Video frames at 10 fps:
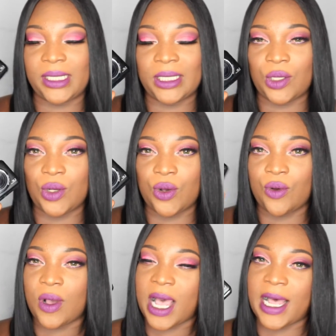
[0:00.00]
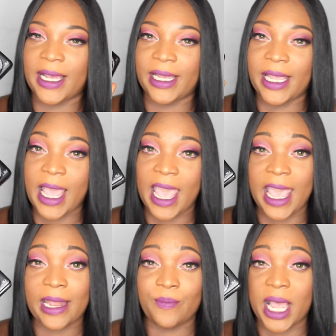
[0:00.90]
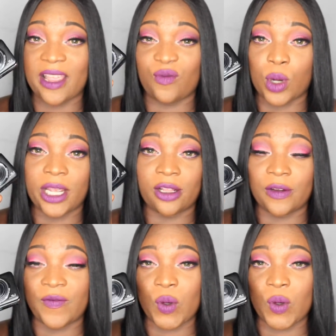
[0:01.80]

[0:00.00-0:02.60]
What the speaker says: so I had my regular